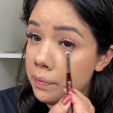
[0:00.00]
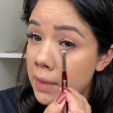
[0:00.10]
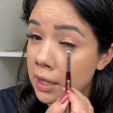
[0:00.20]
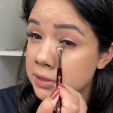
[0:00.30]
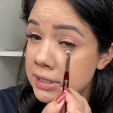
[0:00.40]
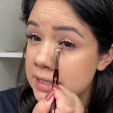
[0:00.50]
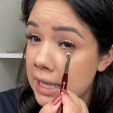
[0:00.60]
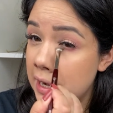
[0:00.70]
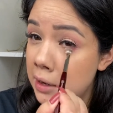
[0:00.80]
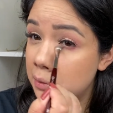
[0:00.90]
I'll
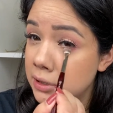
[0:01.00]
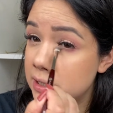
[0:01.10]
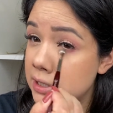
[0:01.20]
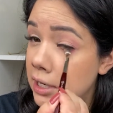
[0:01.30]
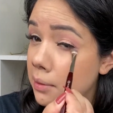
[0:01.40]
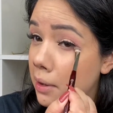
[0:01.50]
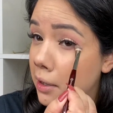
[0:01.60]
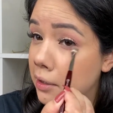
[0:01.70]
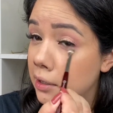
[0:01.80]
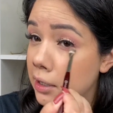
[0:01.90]
set it with a setting
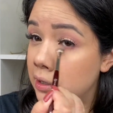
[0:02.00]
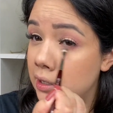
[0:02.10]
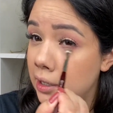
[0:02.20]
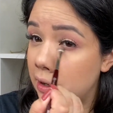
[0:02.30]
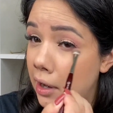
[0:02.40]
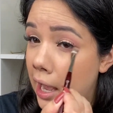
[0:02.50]
powder and then I'll